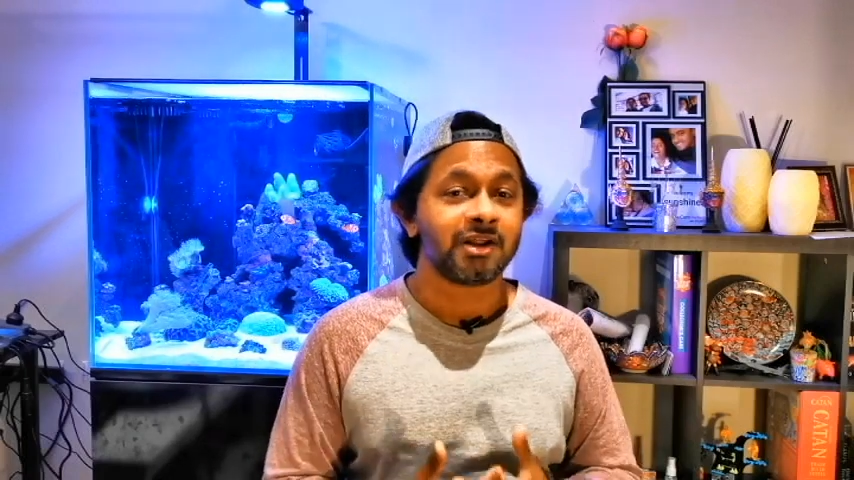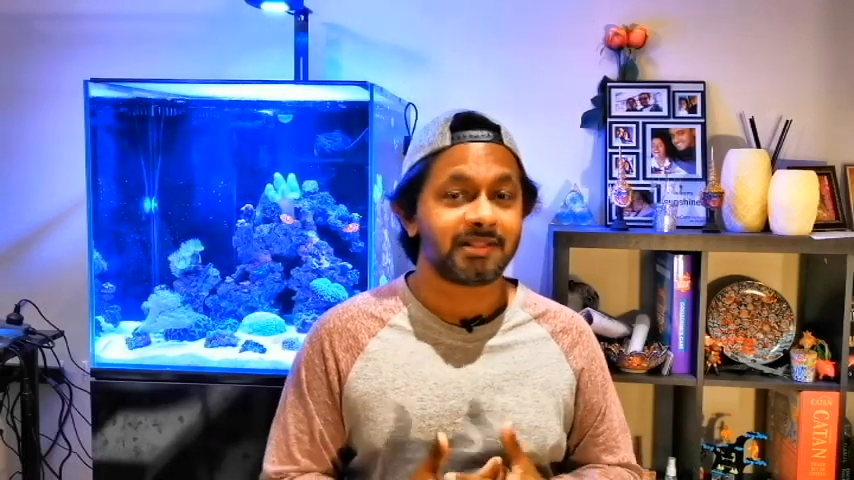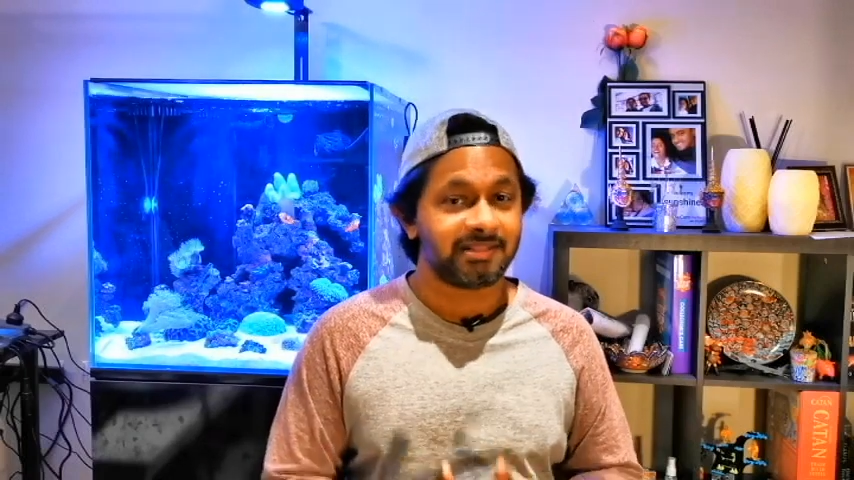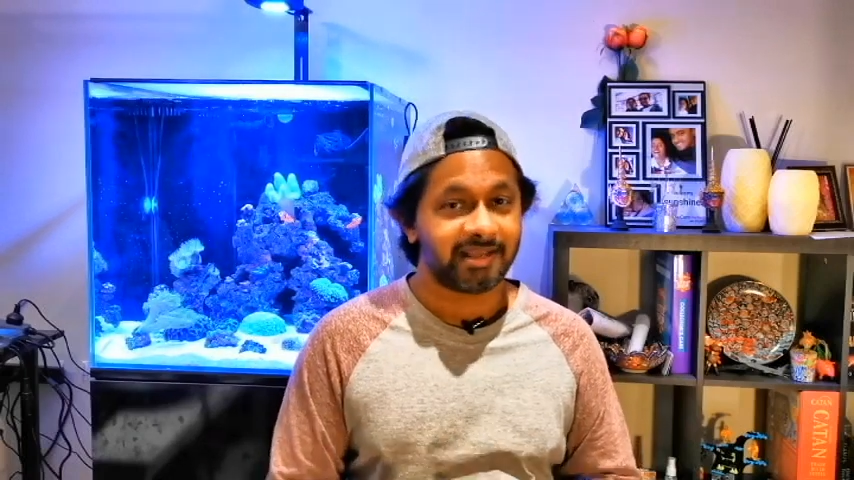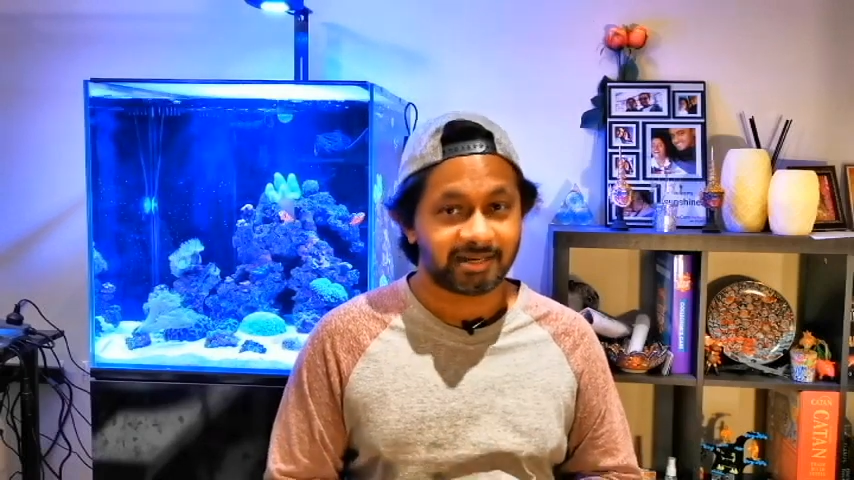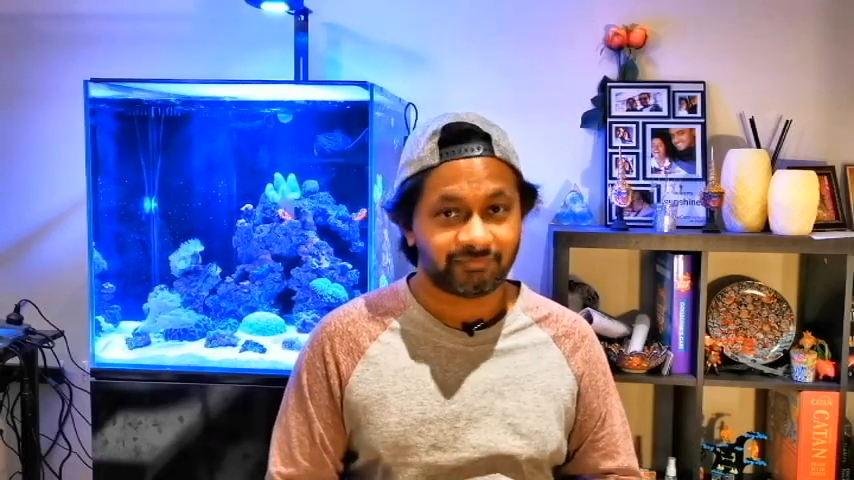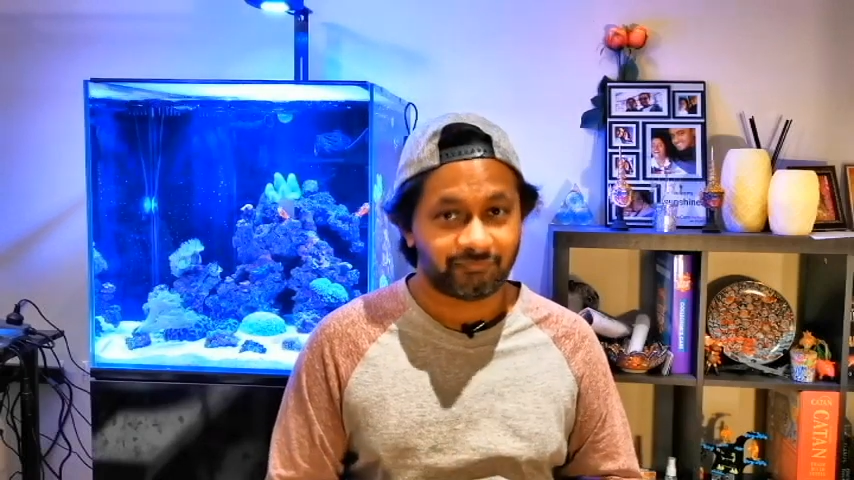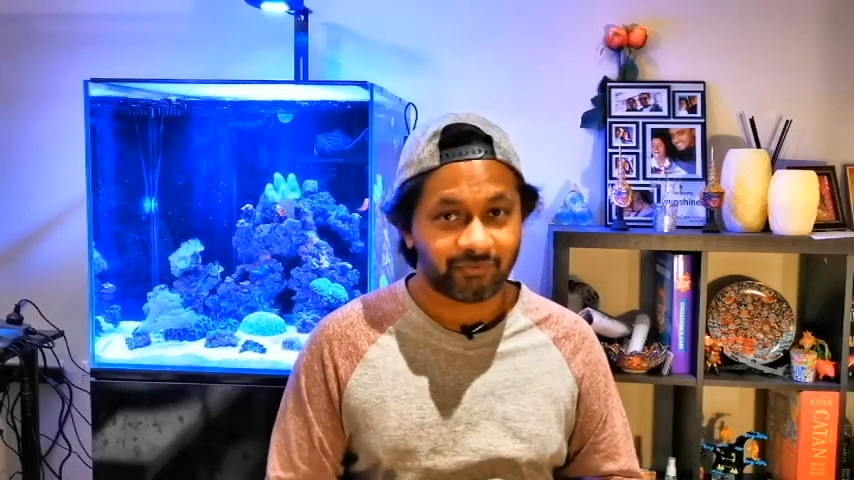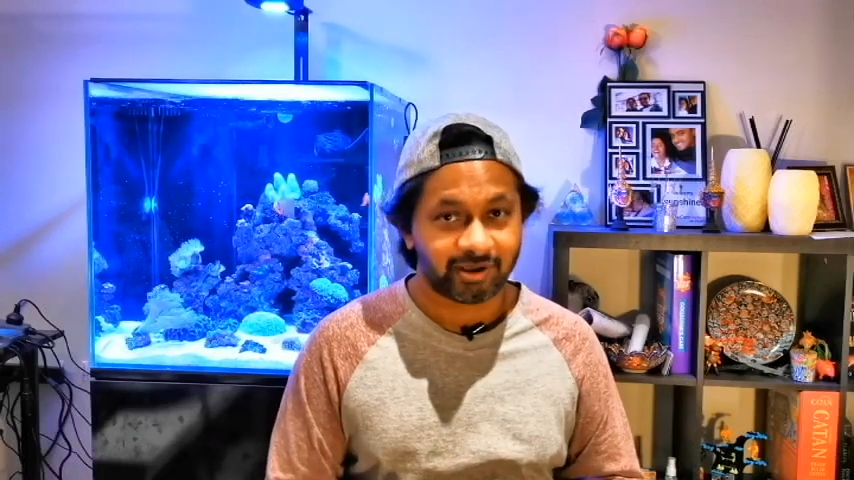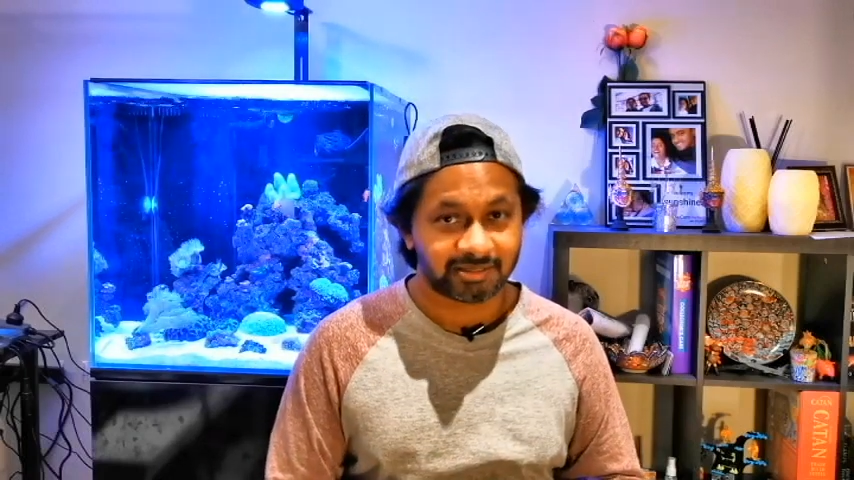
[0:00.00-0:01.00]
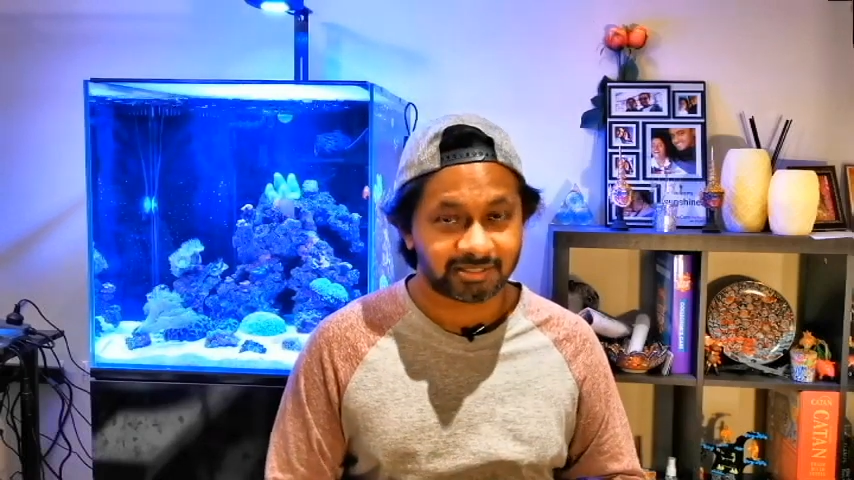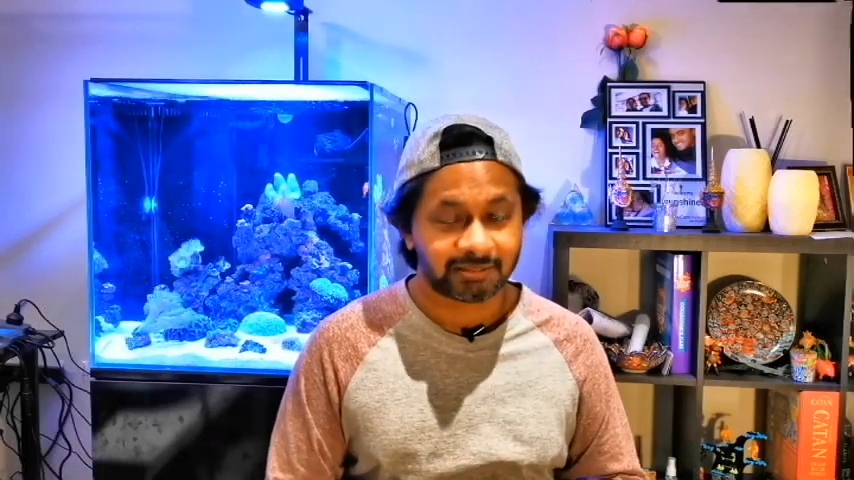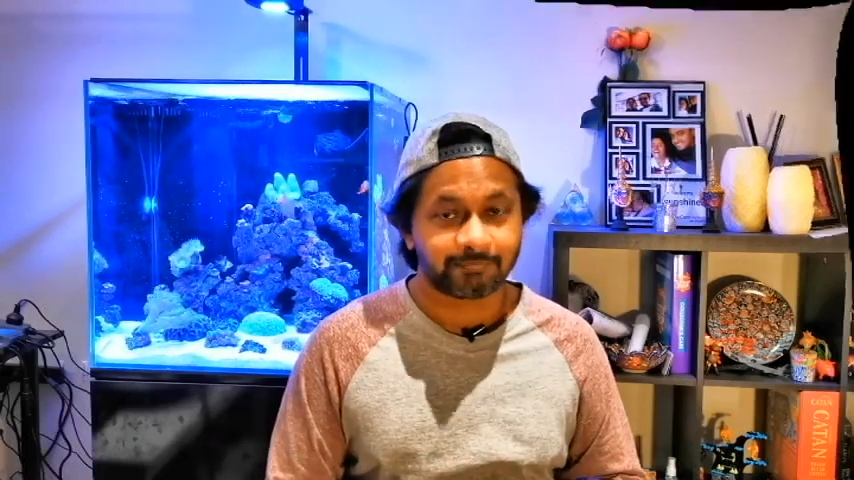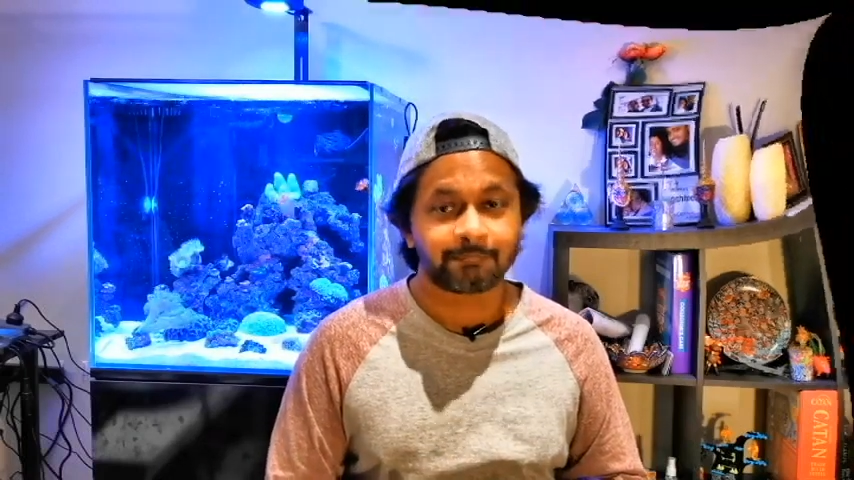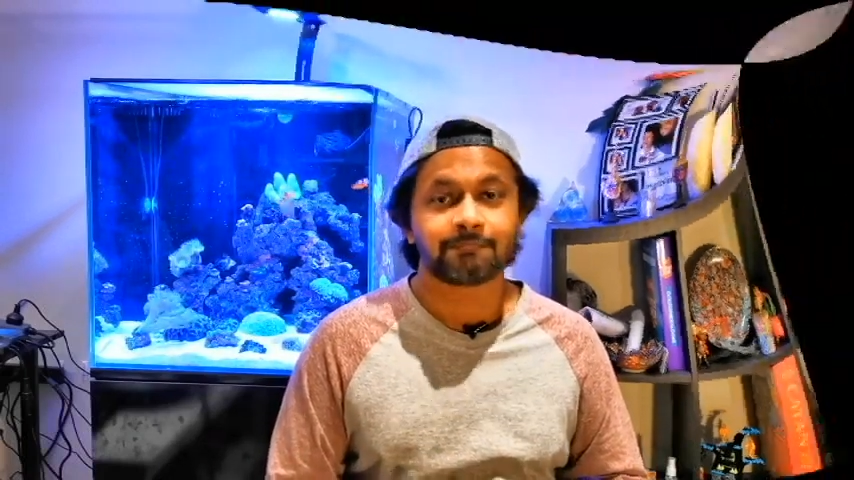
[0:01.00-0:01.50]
on that front.